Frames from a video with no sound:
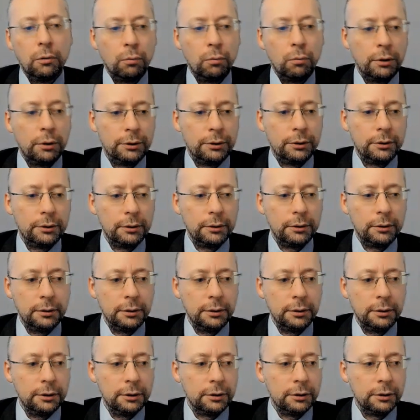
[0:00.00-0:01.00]
what's
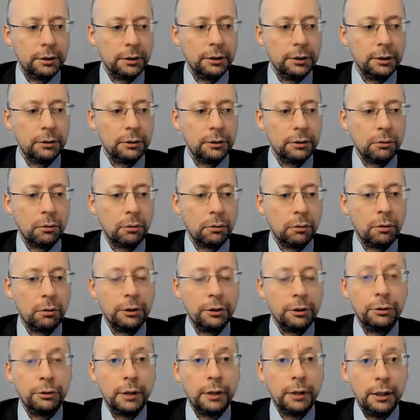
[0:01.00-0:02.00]
is his or her
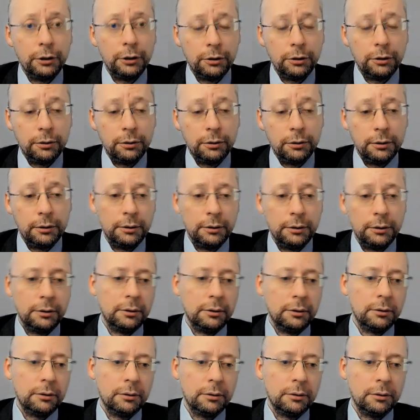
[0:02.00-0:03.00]
education, is